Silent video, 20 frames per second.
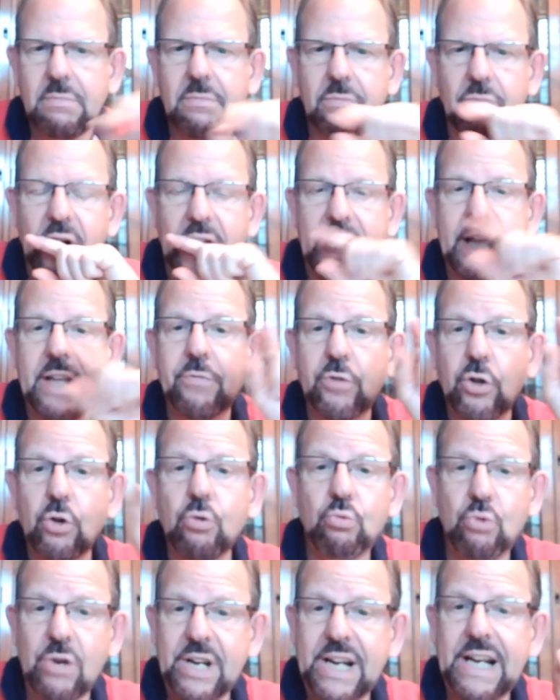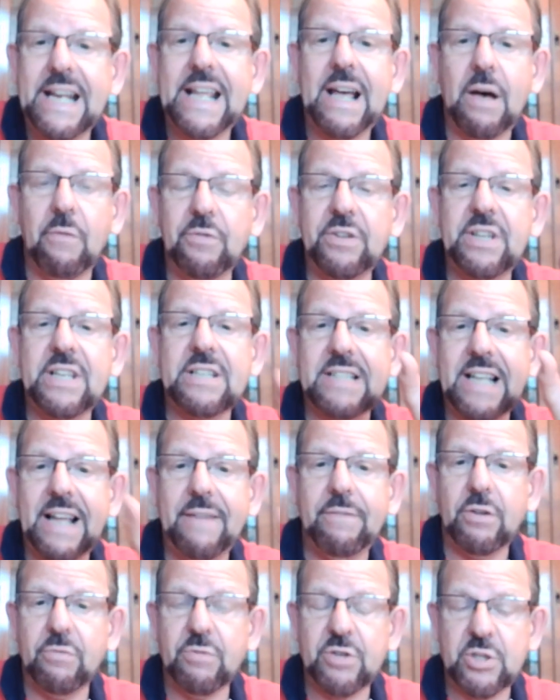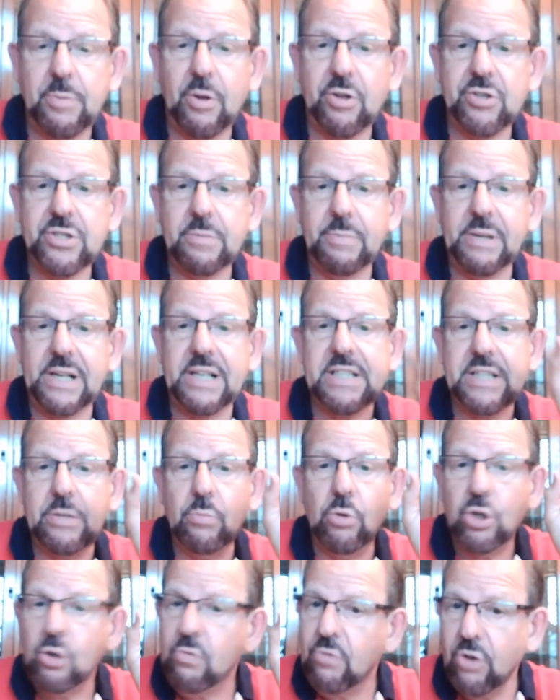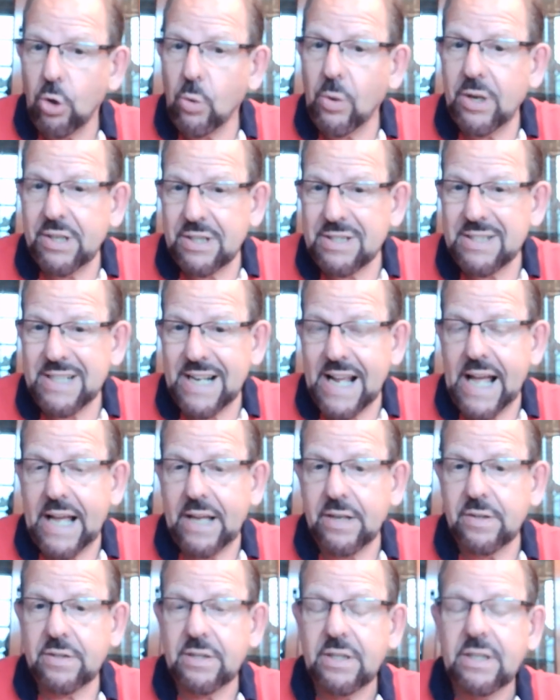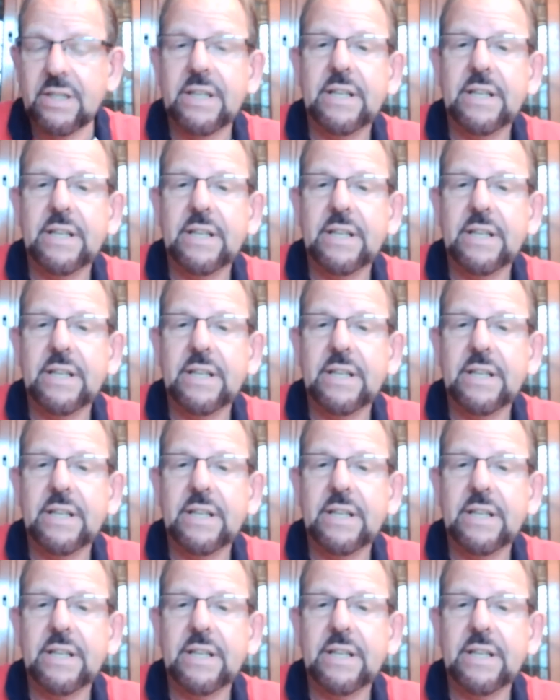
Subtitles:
right, if you're really up for this level of responsibility, what you've got to understand